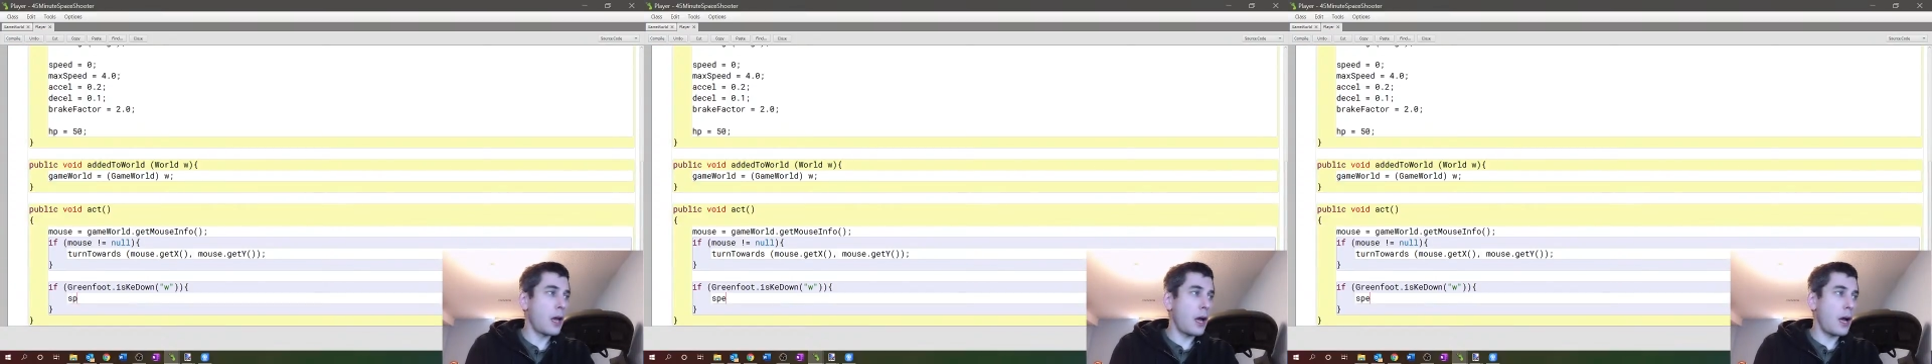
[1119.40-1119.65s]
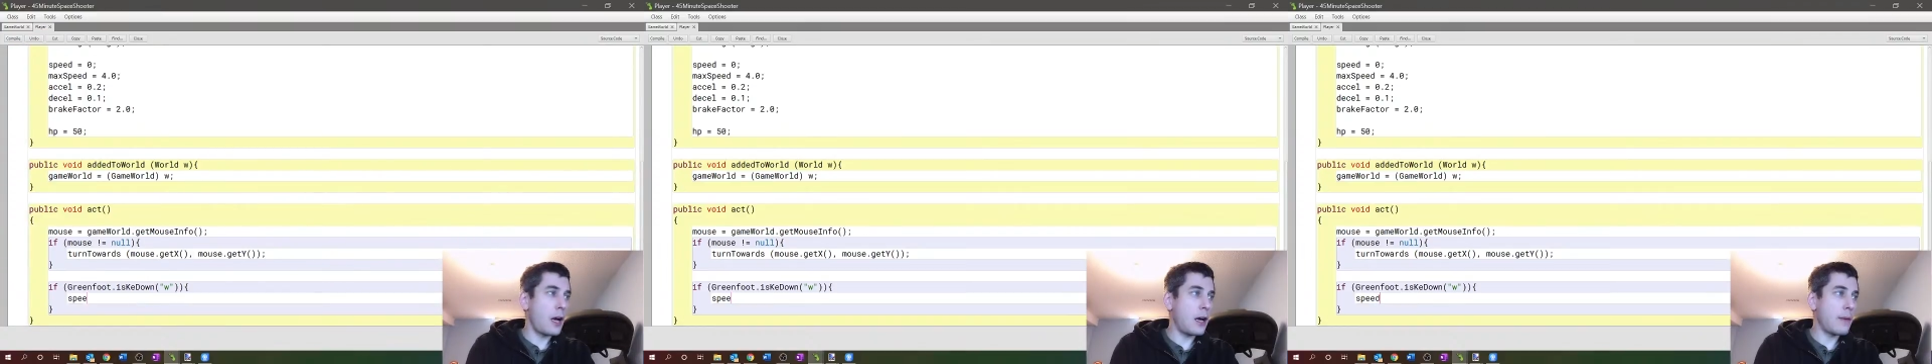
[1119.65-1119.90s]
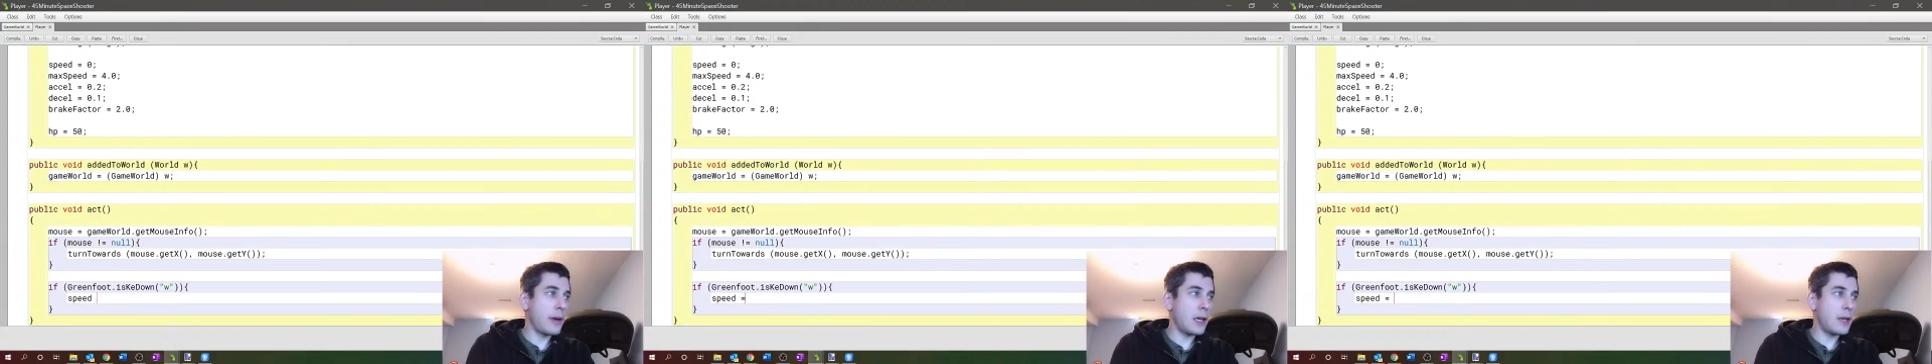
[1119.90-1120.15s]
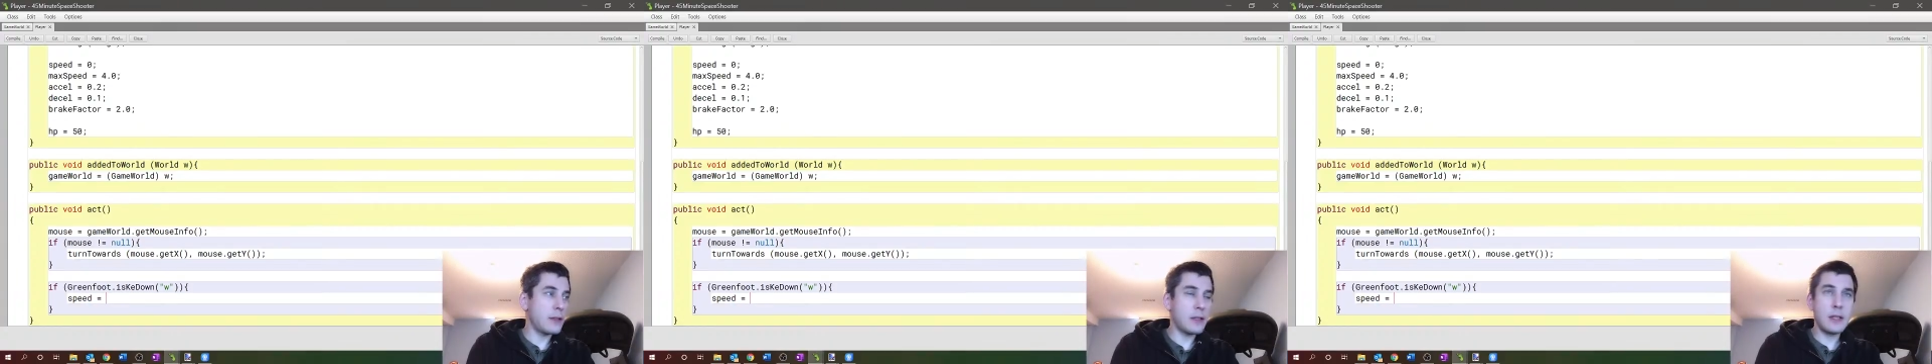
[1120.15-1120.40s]
Um, and I'm
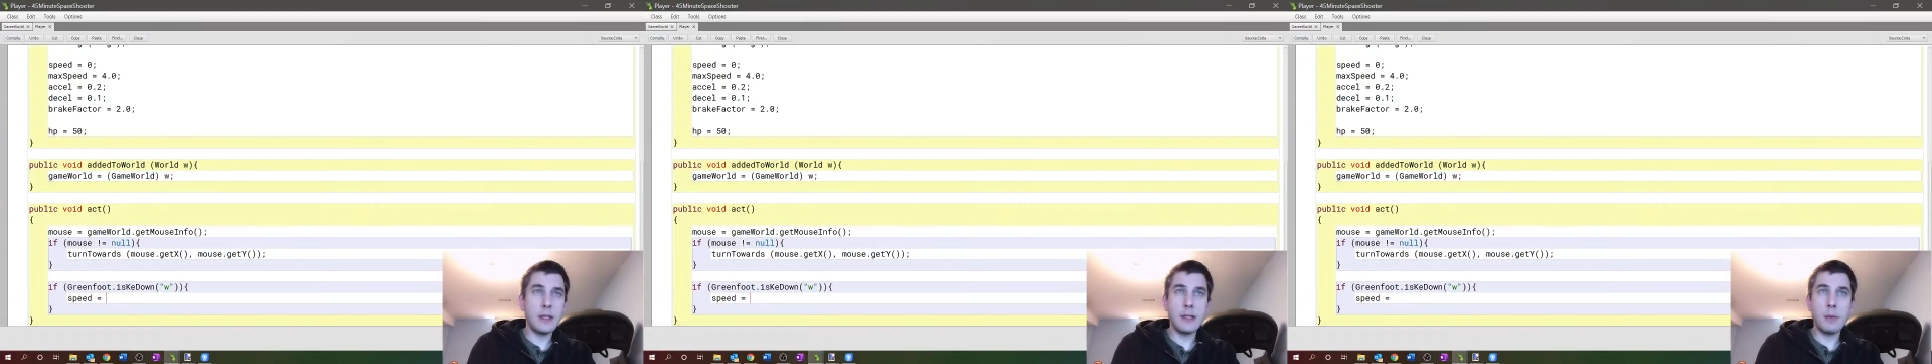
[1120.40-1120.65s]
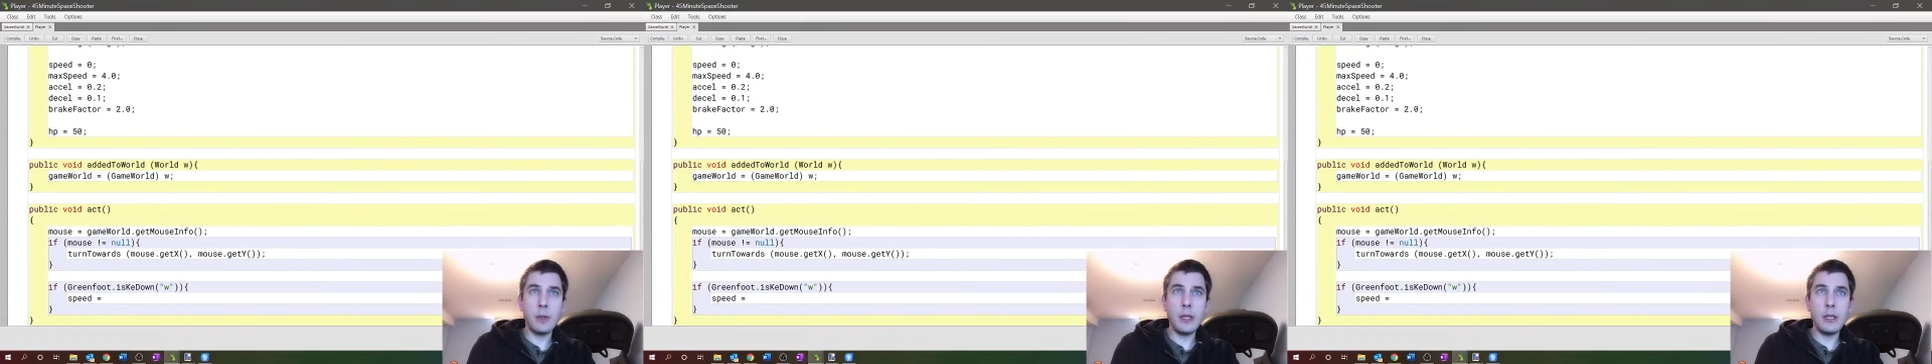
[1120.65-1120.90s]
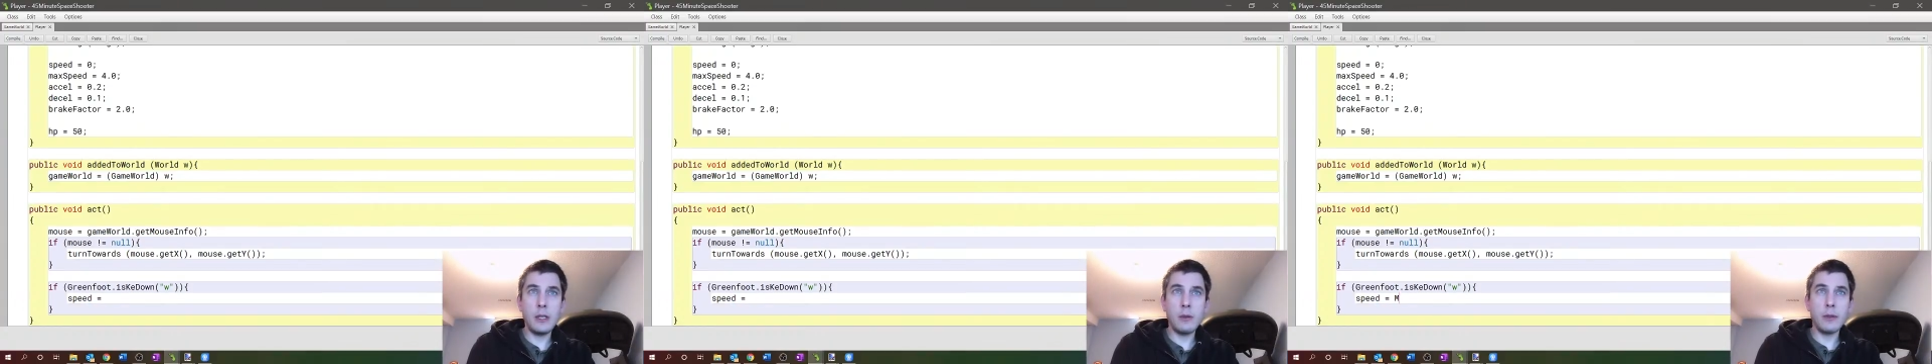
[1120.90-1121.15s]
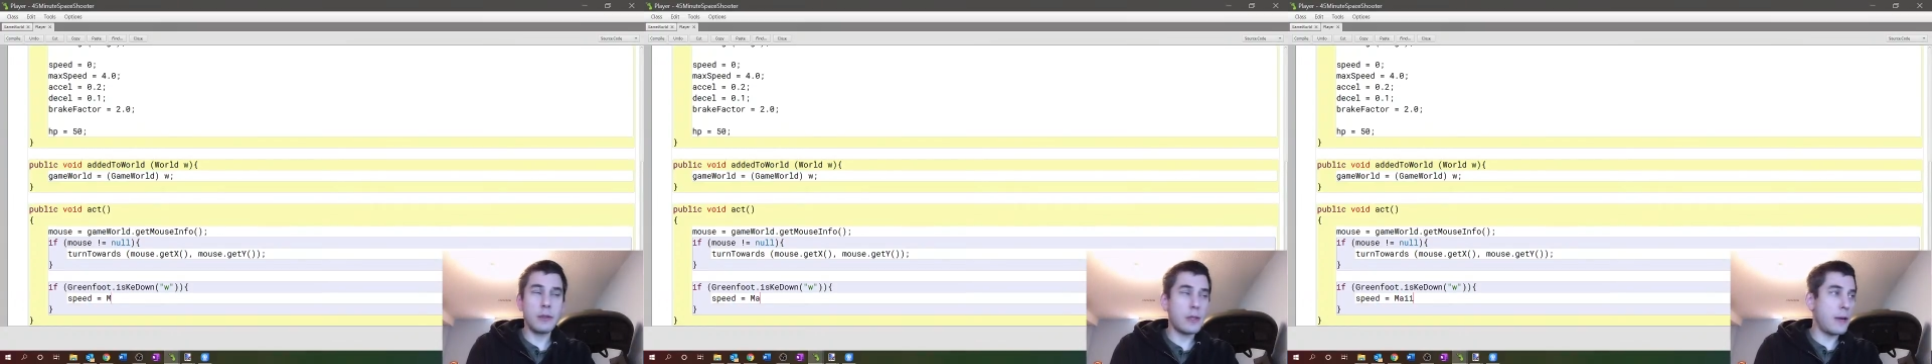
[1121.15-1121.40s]
going to say speed equals,